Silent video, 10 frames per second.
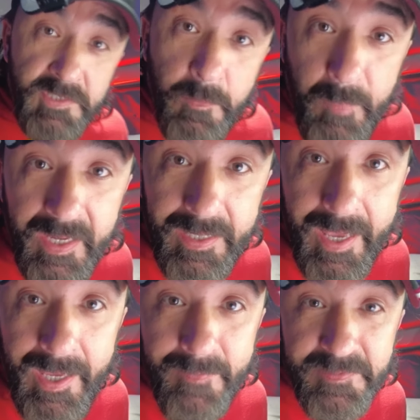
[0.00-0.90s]
were some big
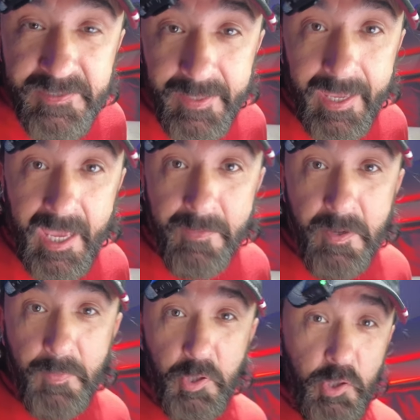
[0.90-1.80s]
names that came
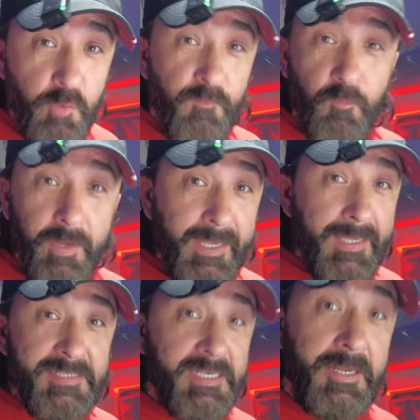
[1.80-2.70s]
up, Hugh
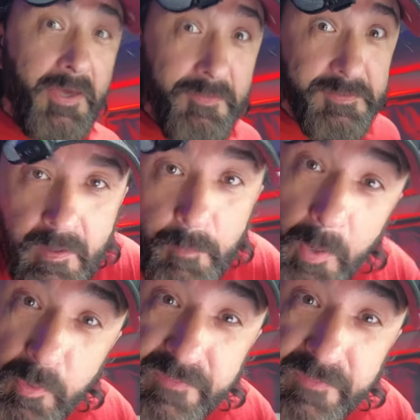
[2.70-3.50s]
Freeze and others, but with